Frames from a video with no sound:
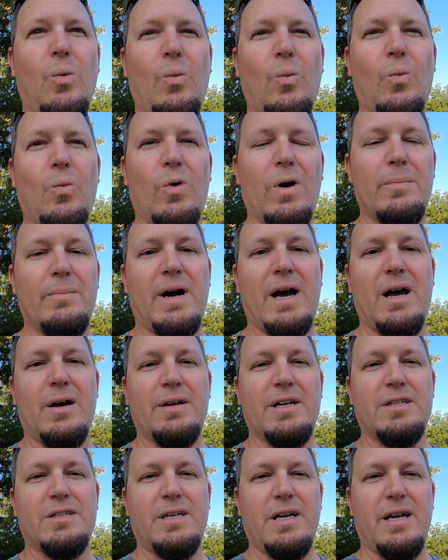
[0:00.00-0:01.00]
1 mile
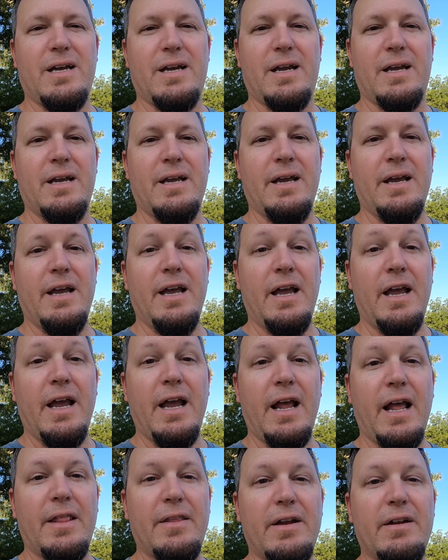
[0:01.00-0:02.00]
each day.
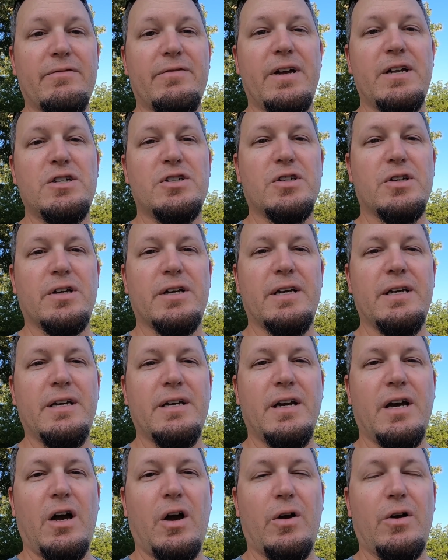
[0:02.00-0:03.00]
And then eventually
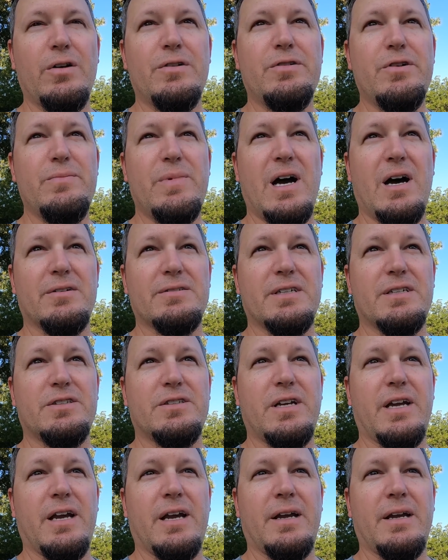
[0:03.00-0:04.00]
I'll go to 2 miles each
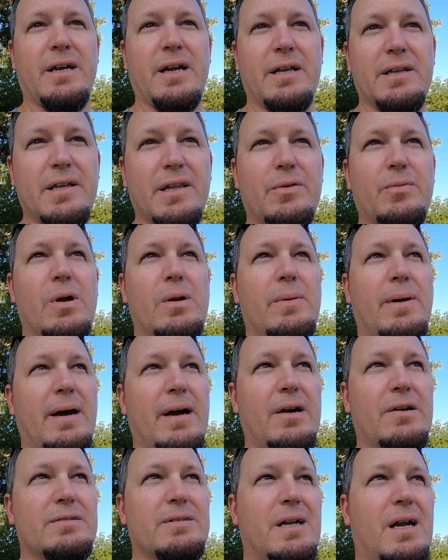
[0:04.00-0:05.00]
day, and then 3
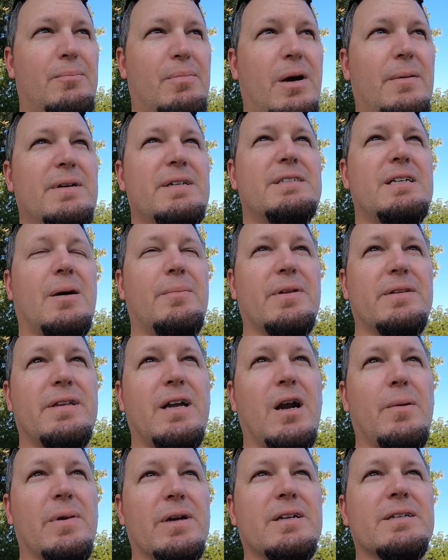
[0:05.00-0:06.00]
miles, and I'll probably stop it
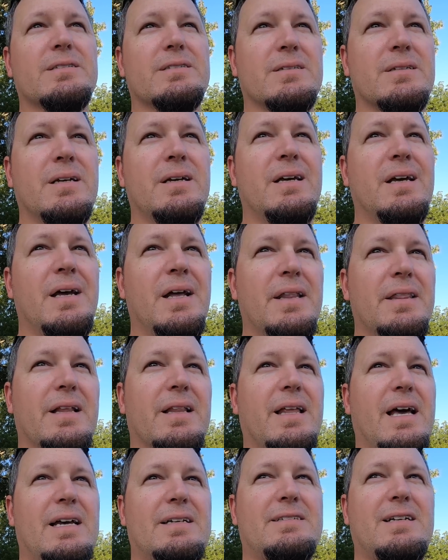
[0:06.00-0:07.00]
there because the
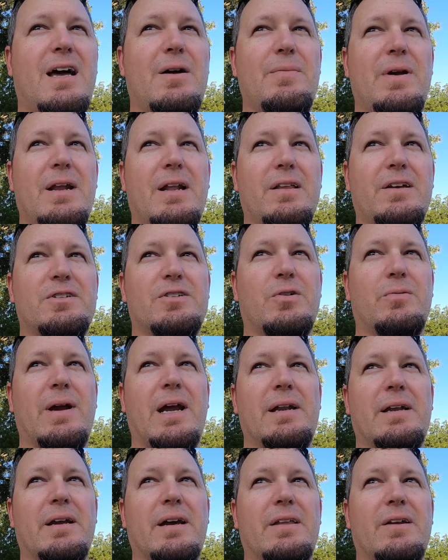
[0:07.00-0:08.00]
last time me and Alecia
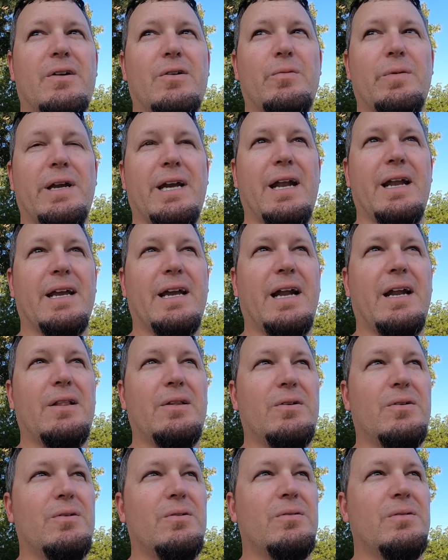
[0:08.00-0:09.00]
ran together, we kind of got a
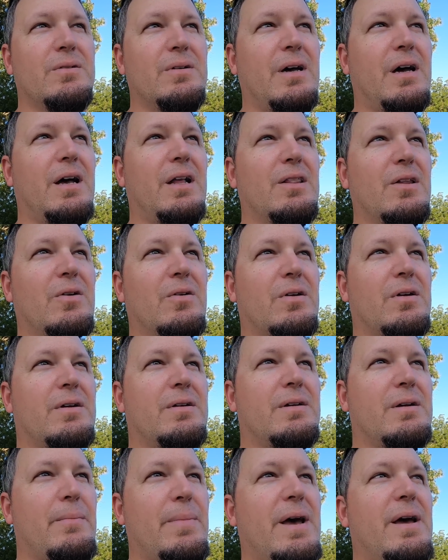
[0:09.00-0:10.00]
little
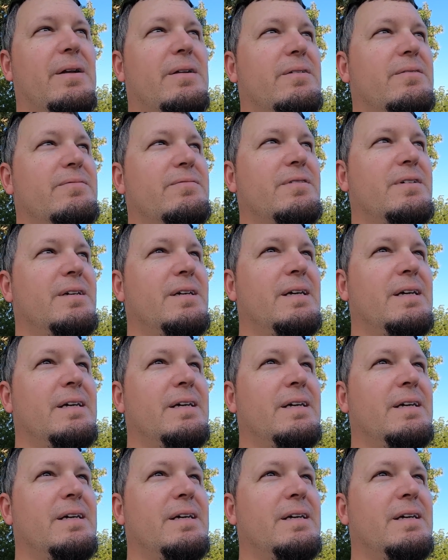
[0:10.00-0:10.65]
competitive,